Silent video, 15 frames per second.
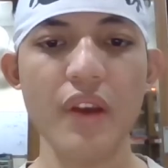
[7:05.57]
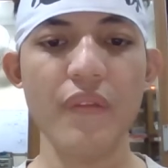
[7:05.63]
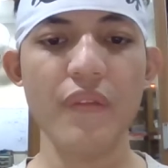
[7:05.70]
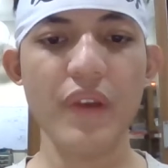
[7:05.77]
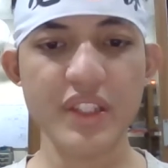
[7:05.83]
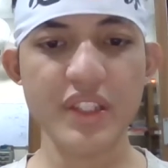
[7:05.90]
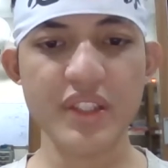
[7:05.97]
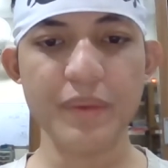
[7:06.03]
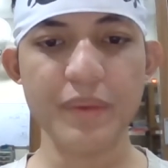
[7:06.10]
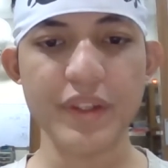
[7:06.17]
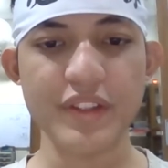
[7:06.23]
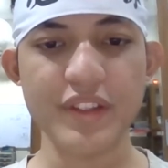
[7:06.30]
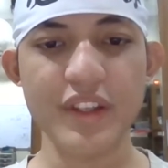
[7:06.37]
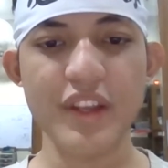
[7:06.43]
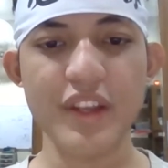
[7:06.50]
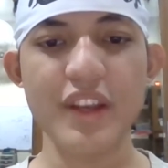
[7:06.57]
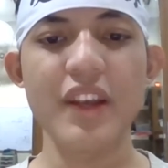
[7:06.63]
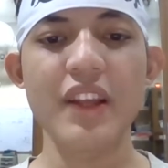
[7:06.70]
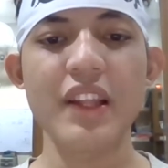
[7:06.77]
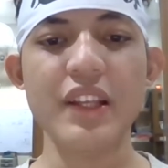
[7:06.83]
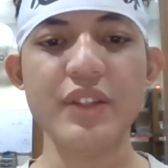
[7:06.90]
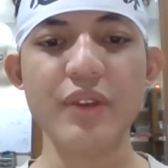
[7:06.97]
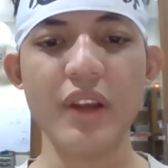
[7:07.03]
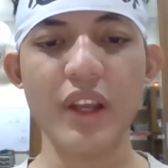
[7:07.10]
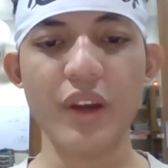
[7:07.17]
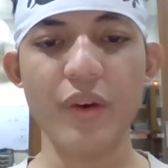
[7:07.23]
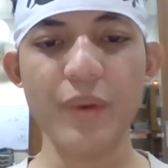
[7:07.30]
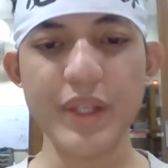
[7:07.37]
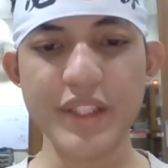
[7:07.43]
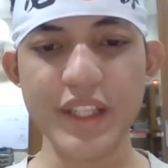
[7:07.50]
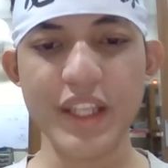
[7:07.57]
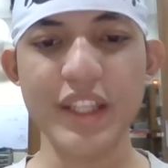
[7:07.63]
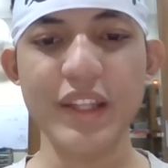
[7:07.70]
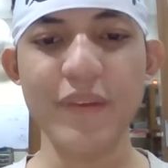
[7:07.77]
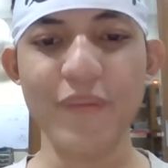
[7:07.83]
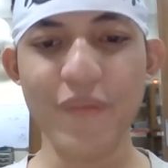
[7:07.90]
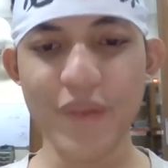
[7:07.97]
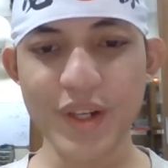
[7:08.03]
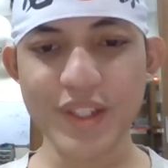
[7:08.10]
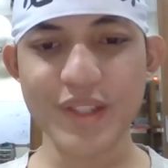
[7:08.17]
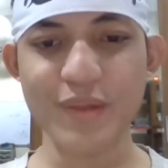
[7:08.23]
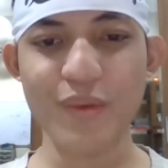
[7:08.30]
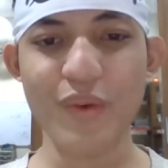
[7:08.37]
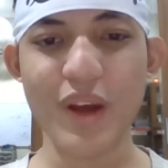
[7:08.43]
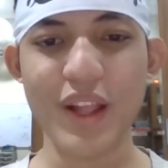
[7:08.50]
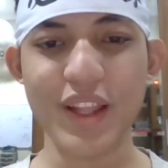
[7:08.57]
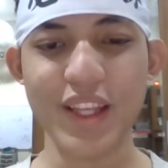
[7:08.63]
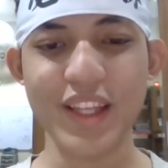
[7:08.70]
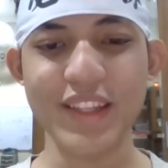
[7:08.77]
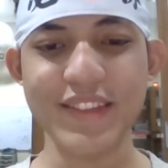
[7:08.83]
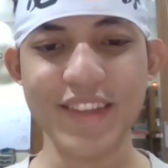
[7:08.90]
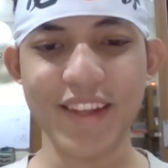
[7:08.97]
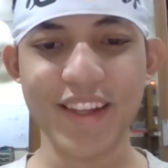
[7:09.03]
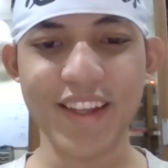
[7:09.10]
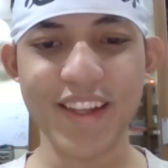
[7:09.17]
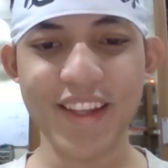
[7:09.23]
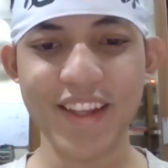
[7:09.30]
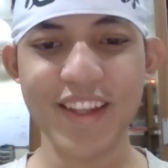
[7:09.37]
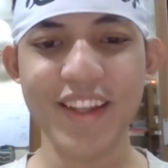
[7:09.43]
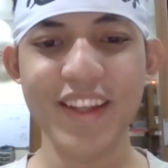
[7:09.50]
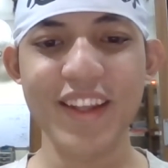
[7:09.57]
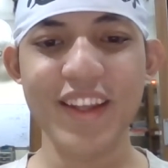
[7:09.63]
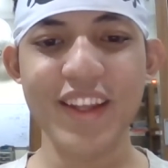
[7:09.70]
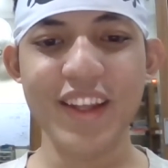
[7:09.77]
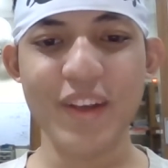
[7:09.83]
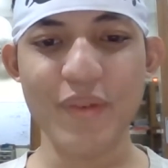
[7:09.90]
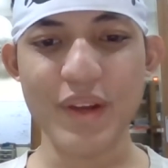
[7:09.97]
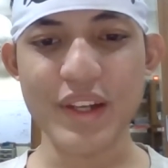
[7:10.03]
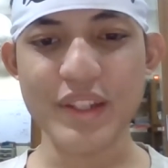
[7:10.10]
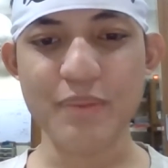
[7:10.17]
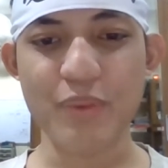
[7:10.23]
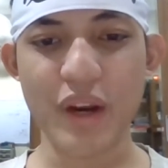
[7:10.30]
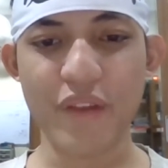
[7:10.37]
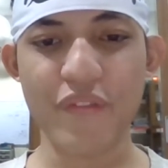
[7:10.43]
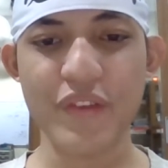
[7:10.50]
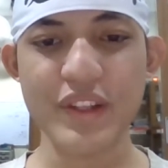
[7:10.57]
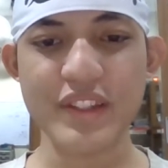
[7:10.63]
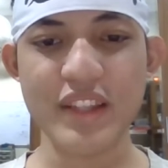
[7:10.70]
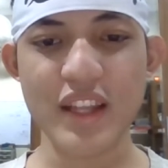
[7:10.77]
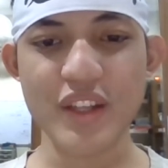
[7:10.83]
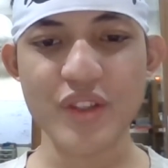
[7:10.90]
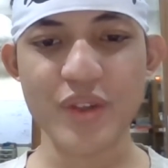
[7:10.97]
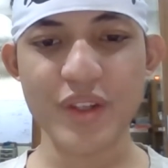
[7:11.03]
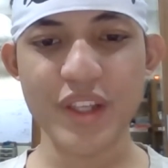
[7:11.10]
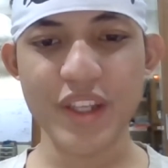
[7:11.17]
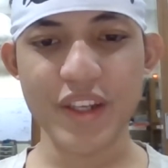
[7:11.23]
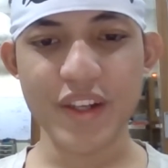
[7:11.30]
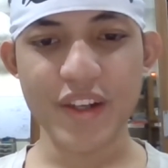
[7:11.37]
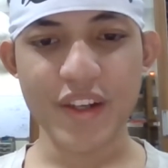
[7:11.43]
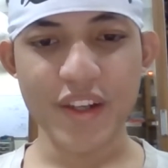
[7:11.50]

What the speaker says: Vegetables. That's why I always eat them first while eating, whether it's breakfast, lunch or dinner.